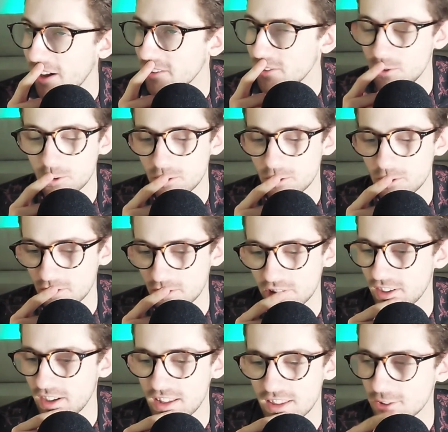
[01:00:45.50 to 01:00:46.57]
Dude,
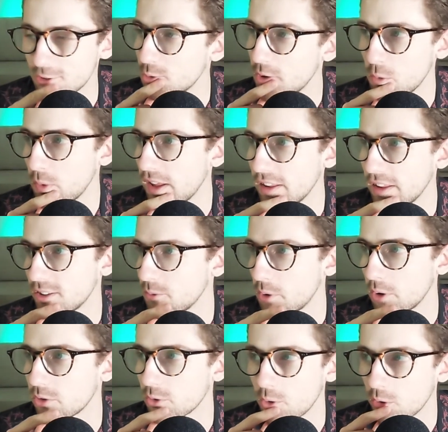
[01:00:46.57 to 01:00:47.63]
honestly, at this rate, Wellington
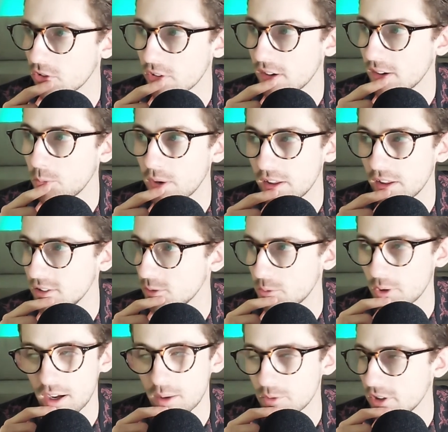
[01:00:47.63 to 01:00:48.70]
won't score tonight. Wellington
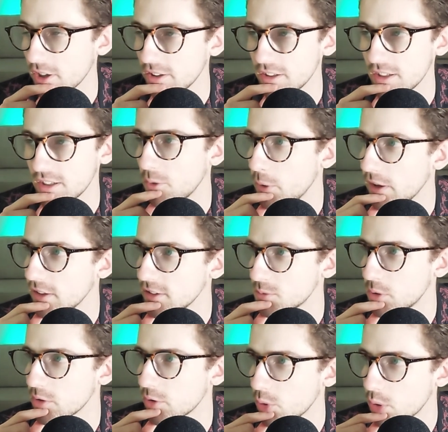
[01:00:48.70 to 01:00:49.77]
won't. I'm telling you now, Wellington
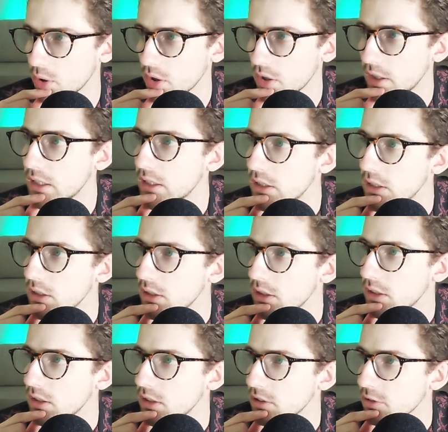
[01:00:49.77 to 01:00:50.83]
won't score tonight.
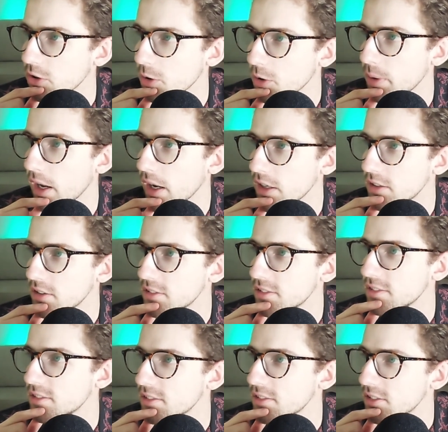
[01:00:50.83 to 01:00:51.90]
He's Connor Payne.
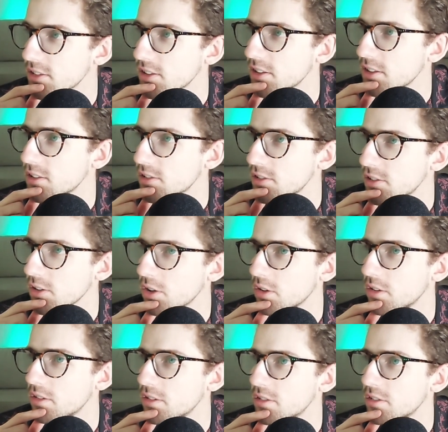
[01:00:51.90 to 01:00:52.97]

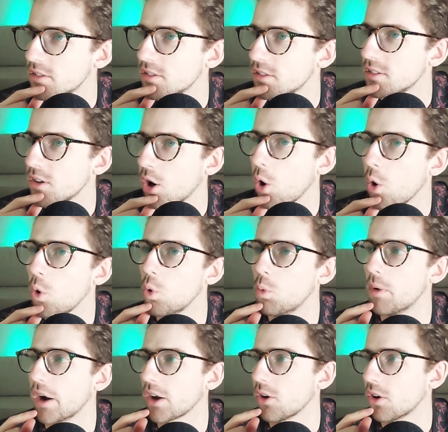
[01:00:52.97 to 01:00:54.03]
Still. Oh
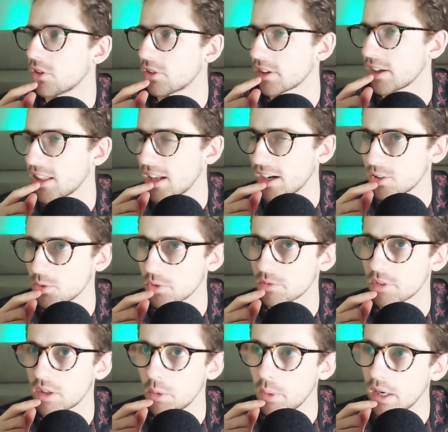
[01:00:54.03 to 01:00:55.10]
my gosh. Okay, that actually wasn't
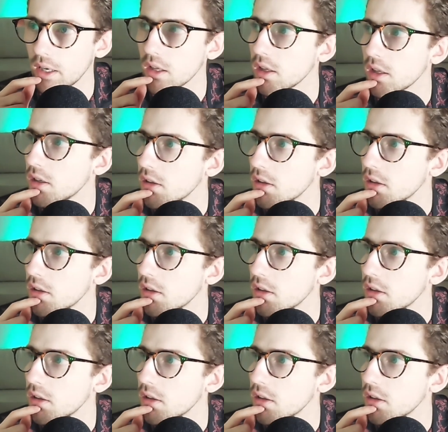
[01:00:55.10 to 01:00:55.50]
far away.